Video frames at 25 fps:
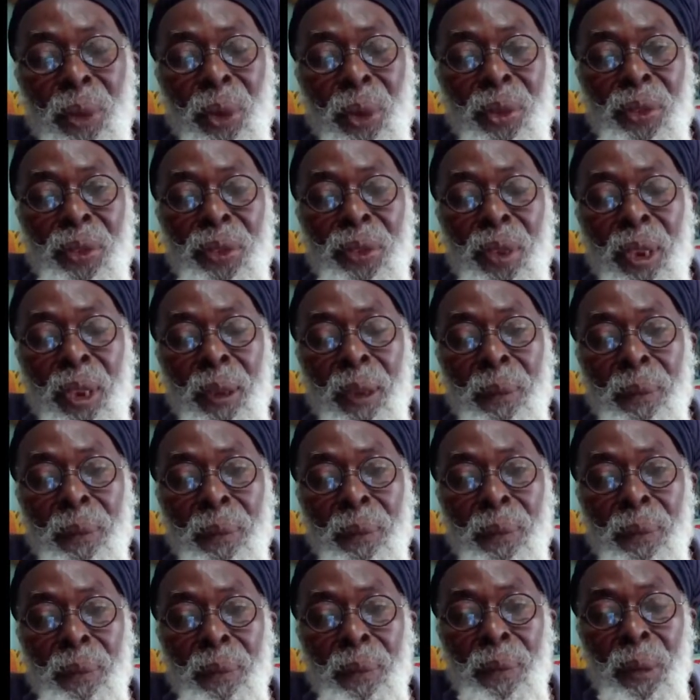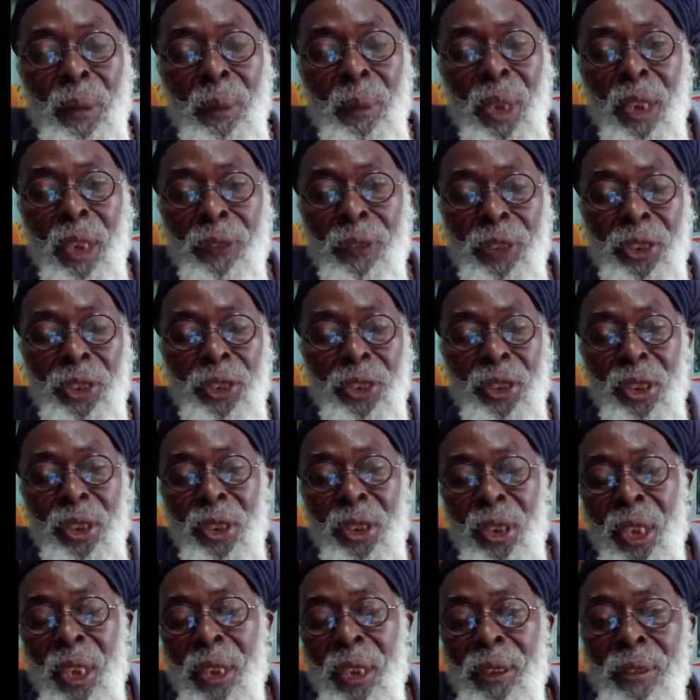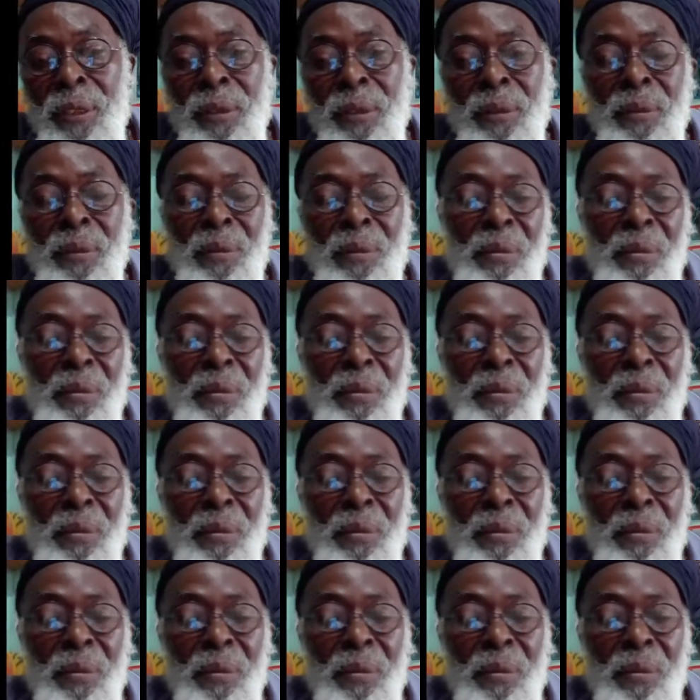Don't see them. We make a fish tea, and